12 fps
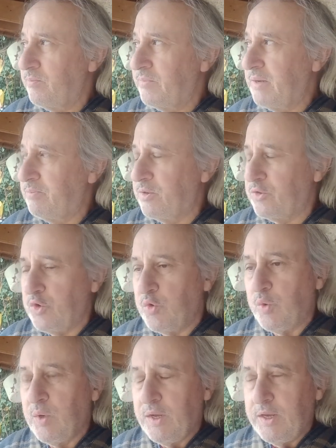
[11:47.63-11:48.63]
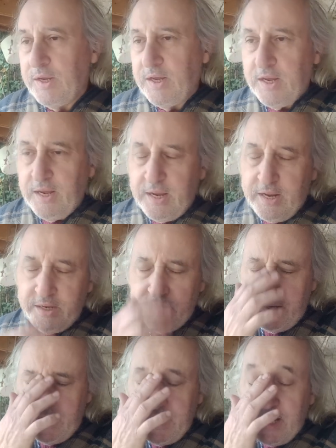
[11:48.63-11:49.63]
people do. And
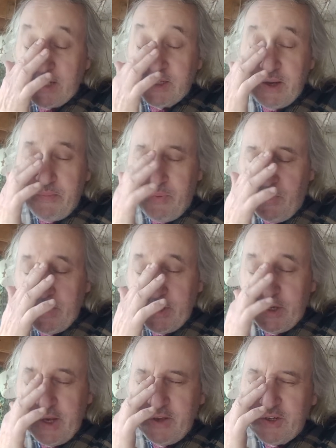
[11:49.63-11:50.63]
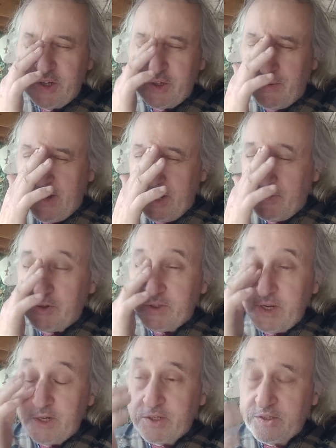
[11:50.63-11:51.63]
at some point, this is quite
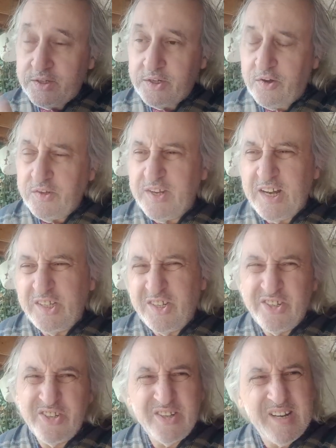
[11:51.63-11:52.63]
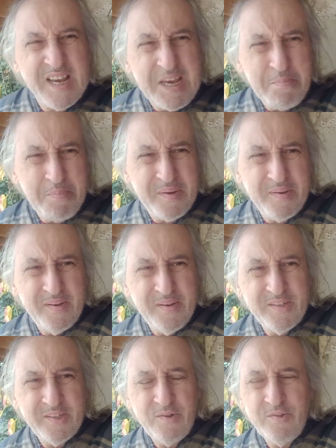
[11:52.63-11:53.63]
interesting, because the gods had to sleep.
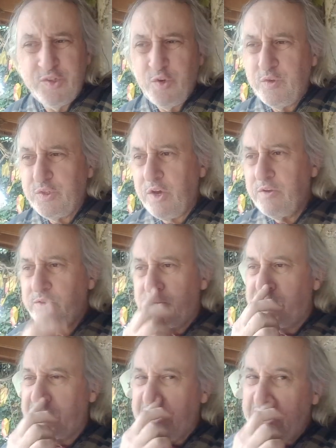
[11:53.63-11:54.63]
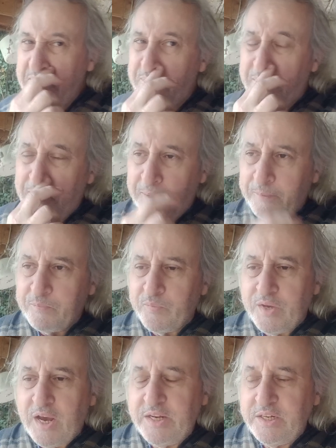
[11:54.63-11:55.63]
So Zeus goes to sleep,
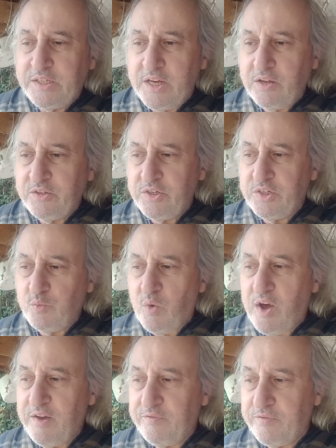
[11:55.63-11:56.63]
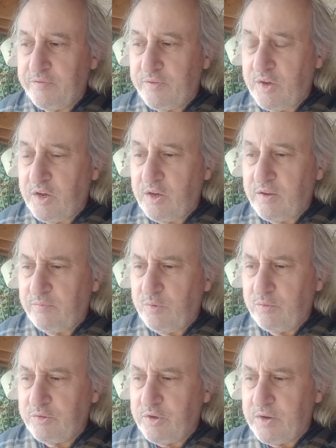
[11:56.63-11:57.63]
and he tells his wife,
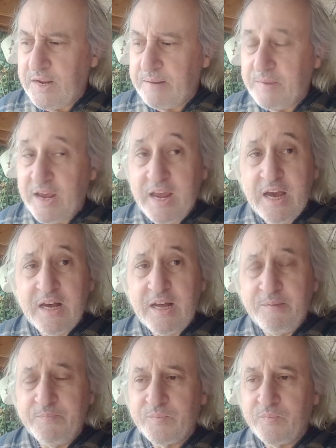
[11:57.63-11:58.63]
what was her name, Hera,